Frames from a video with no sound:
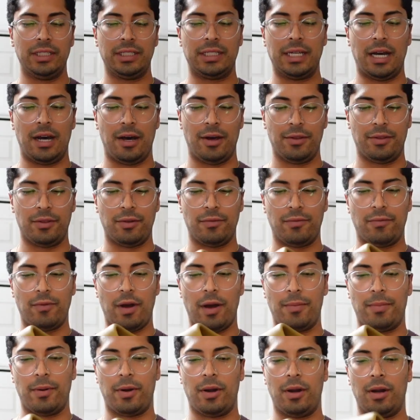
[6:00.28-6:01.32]
tell, they're
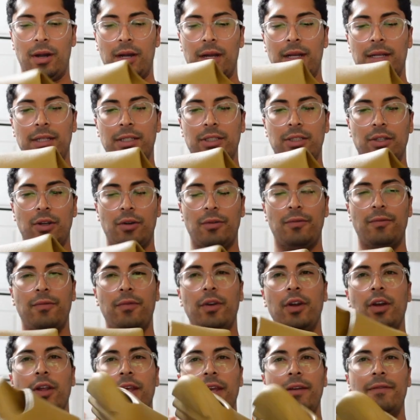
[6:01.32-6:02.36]
rubber, so they're
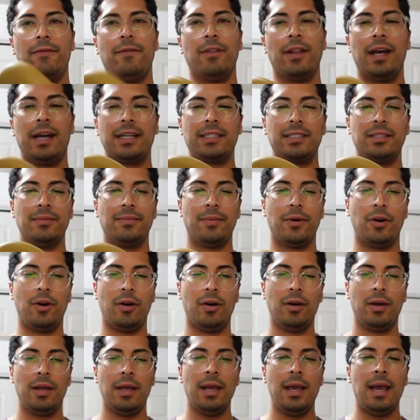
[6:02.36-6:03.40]
really
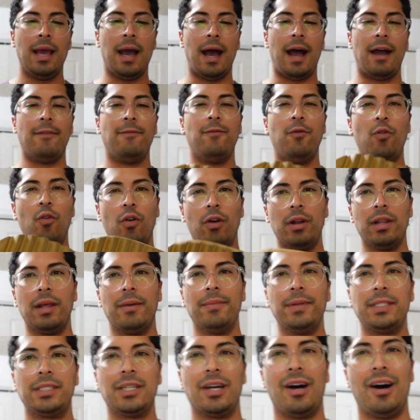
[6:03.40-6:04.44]
flexible. I've worn
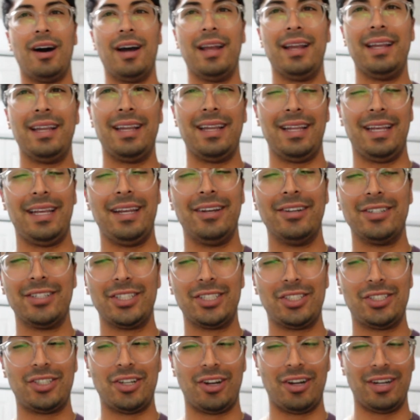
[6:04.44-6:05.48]
them a ton. Here's
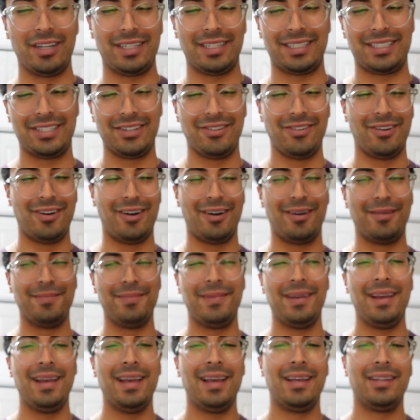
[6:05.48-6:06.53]
dirt to them,
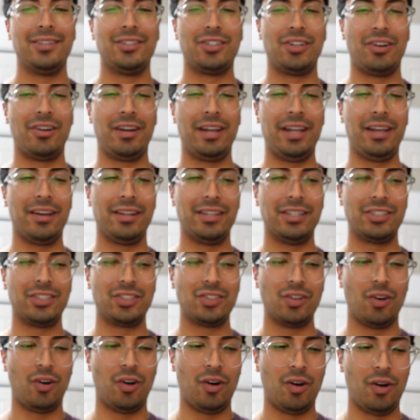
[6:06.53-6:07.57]
dirty on the
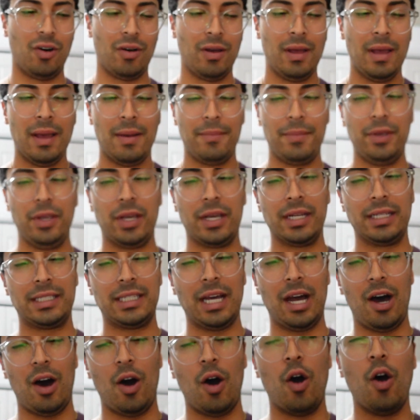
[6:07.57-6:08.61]
sole. You can
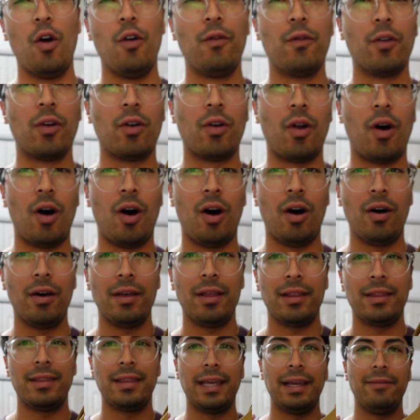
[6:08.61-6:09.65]
tell overall,
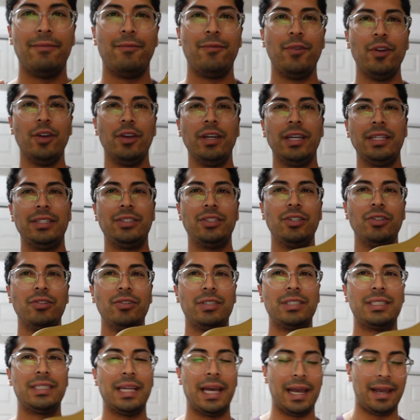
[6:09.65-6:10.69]
they really do
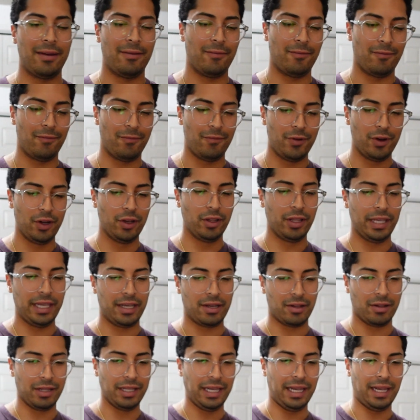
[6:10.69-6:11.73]
stay really
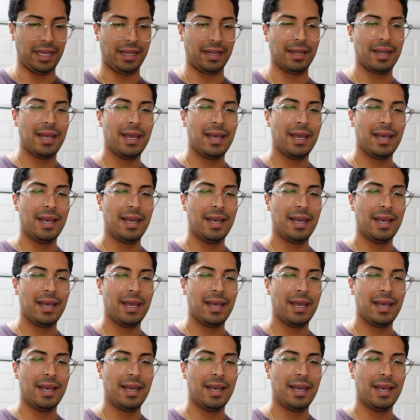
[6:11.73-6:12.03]
clean,